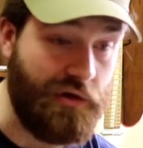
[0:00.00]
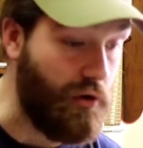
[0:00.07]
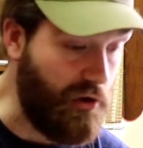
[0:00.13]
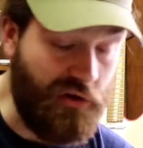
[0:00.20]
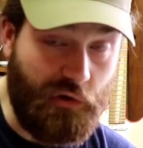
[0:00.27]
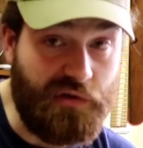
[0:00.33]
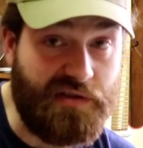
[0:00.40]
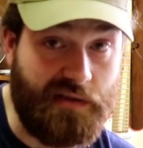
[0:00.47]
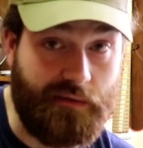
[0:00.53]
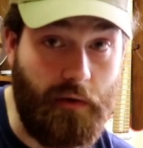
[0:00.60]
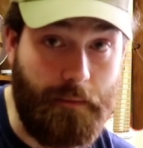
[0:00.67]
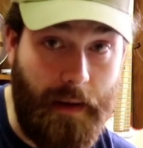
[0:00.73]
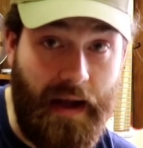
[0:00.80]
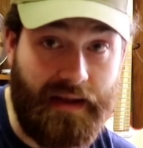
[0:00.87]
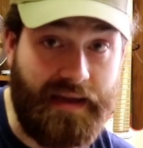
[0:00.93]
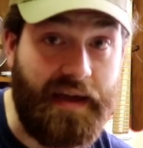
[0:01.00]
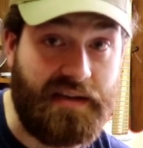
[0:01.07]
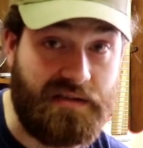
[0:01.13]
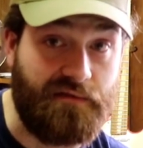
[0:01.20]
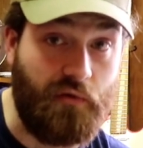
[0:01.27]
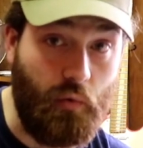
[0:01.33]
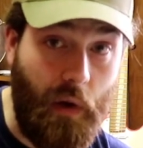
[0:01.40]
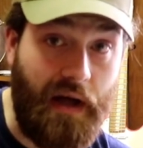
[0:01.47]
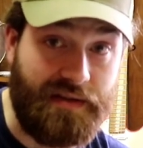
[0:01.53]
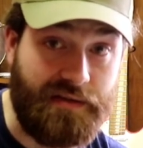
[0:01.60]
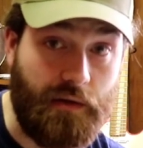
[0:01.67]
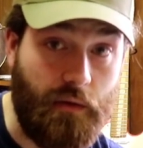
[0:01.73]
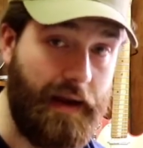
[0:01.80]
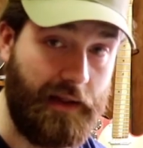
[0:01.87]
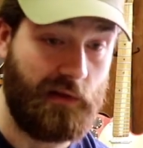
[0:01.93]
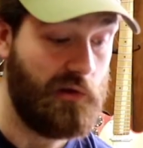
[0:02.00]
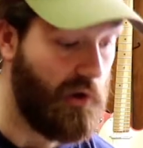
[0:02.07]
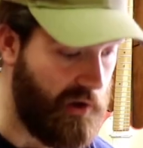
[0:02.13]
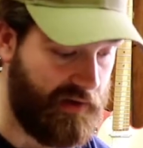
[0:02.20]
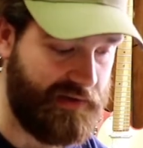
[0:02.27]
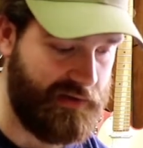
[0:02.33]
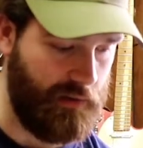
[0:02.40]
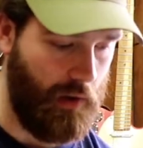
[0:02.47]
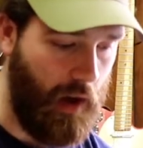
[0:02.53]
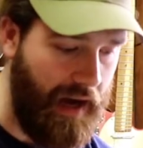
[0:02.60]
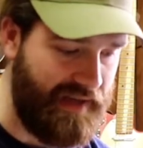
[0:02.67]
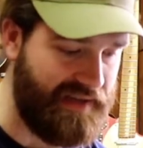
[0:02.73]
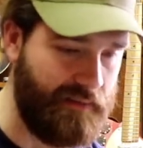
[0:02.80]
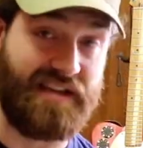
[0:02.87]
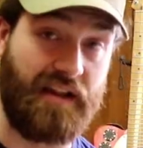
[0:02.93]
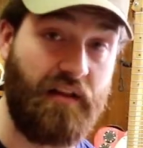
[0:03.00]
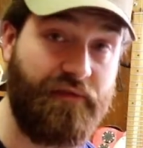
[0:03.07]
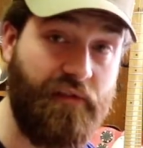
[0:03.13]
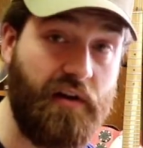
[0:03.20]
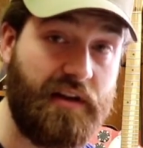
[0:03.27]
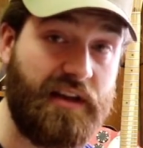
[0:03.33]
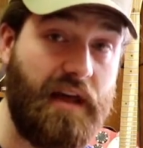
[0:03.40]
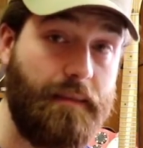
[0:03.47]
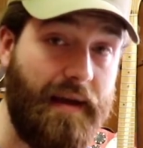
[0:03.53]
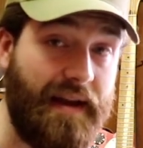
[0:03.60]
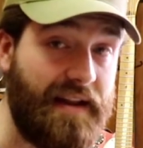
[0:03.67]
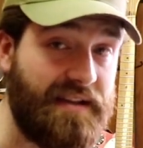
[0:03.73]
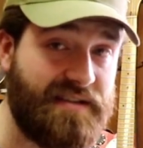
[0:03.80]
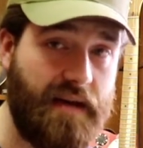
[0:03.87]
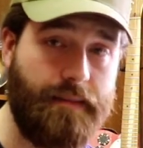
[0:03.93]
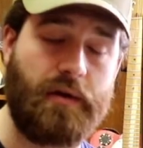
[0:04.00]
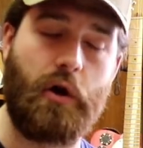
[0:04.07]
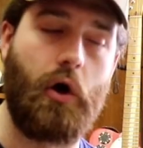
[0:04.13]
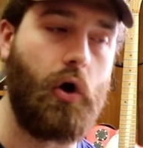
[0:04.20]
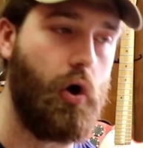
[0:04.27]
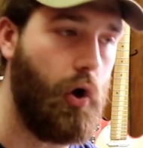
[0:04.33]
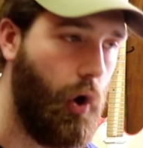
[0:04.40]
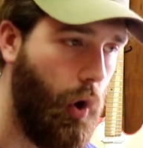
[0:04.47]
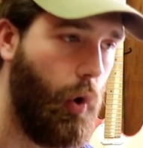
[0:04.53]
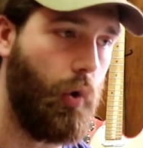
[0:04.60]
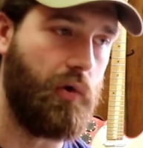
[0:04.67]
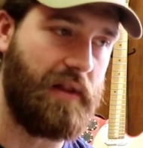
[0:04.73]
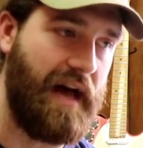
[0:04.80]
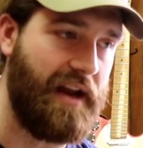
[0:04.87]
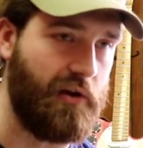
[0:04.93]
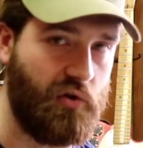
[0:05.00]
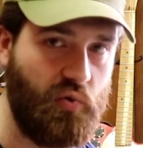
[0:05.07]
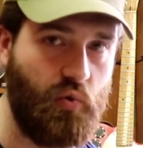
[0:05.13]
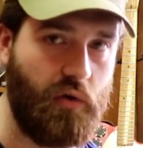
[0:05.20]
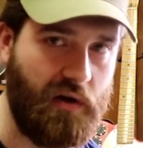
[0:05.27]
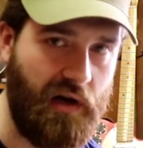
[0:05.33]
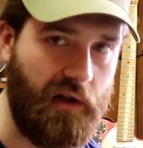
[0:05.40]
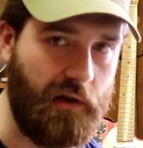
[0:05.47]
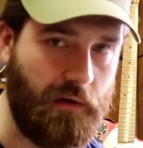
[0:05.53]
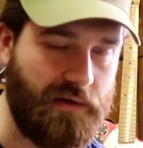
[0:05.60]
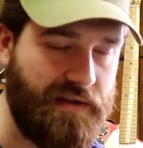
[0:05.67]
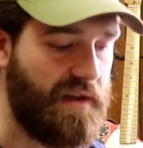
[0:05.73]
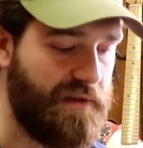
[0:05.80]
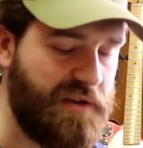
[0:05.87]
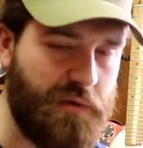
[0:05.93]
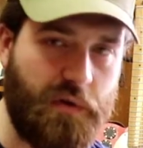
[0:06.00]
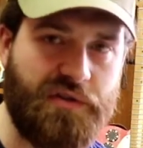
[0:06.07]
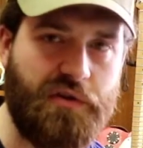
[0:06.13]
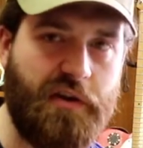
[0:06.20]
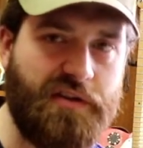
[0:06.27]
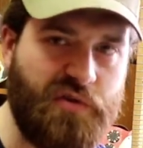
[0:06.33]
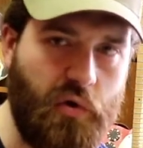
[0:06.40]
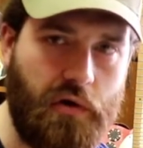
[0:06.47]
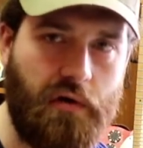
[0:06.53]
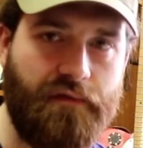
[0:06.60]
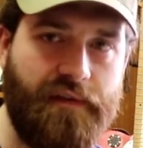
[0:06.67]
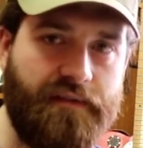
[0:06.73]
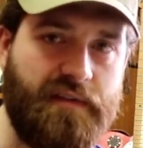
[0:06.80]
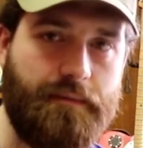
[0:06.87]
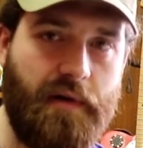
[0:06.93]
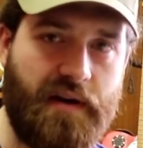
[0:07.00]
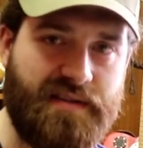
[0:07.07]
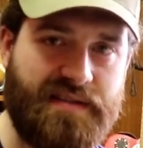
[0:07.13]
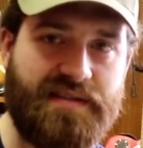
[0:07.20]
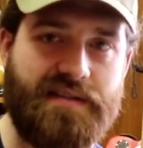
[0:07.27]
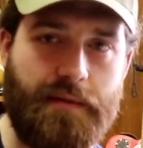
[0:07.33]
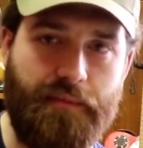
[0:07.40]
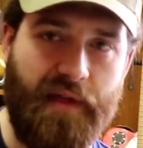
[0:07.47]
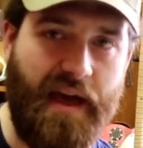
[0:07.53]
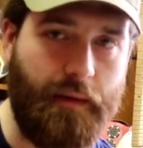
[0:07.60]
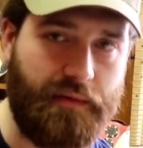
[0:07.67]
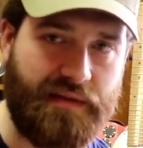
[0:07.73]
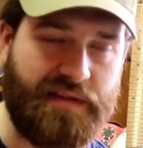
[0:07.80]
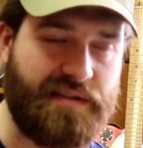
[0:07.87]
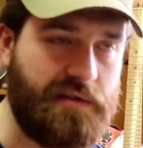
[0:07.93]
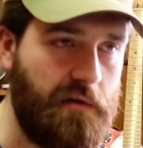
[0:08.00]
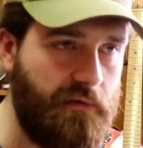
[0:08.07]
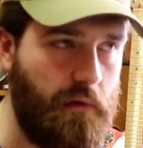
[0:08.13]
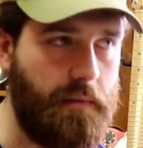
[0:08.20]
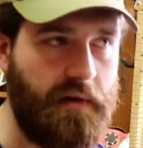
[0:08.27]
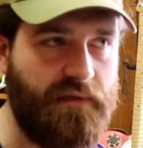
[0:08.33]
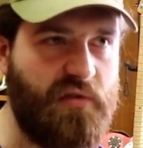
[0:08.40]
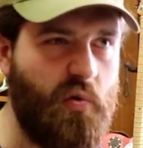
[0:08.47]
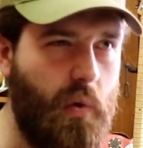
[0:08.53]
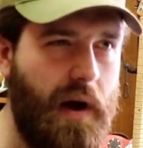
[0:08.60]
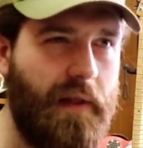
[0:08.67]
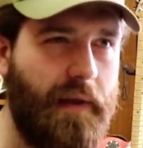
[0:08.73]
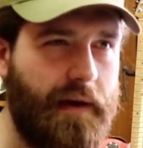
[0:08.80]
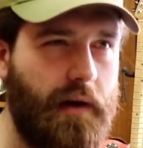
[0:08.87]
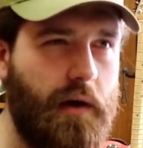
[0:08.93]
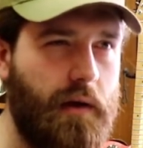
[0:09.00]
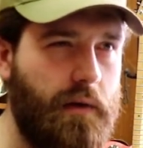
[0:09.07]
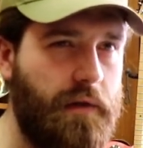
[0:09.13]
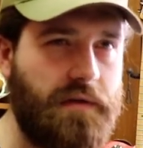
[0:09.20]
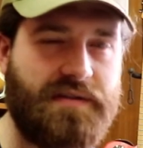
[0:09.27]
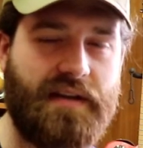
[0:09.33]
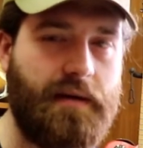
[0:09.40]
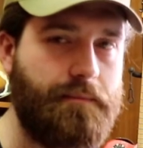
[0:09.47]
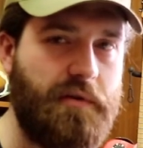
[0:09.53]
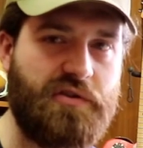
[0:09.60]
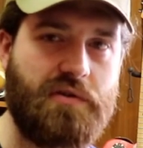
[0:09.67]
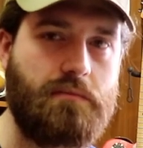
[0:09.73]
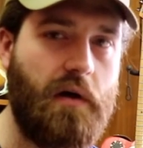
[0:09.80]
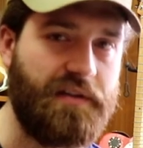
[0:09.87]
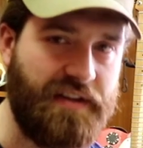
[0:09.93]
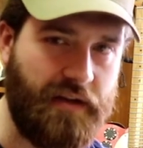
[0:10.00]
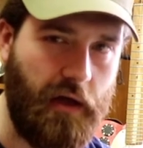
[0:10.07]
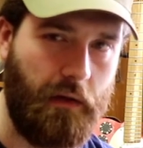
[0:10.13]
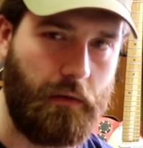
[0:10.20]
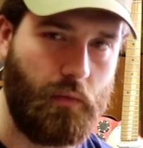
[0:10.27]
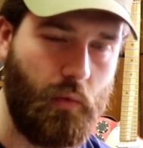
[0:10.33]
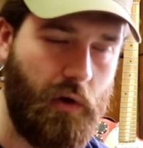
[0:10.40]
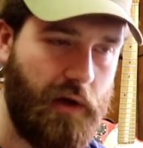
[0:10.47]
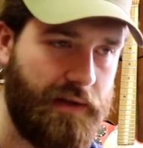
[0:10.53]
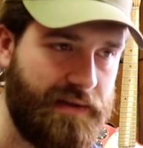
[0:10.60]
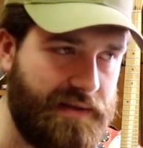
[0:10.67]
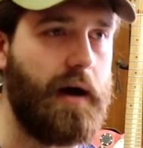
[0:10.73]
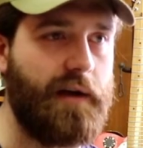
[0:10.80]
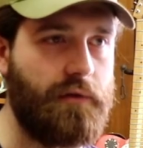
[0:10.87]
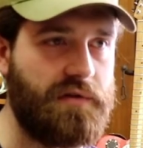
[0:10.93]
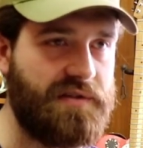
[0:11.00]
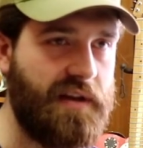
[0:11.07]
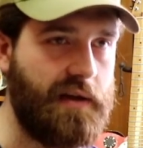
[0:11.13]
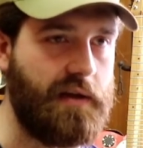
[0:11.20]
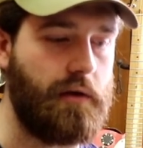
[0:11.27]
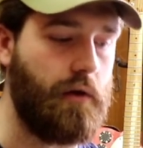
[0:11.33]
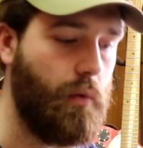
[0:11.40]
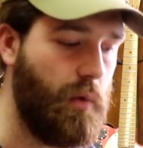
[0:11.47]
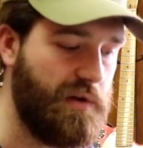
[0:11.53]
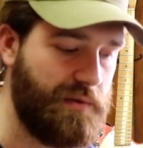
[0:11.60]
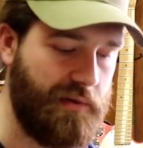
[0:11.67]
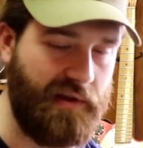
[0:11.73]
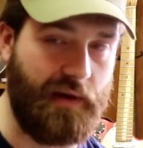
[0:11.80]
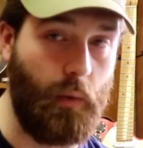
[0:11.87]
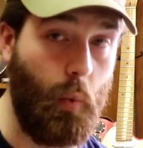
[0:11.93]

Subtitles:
You could use this for a podcast if you want to, and it looks awesome. Telefunken M80s come in a whole lot of cool colors. This one's only $250. This is the black with the silver, but if you want there's a bunch of multicolored ones. There's ones with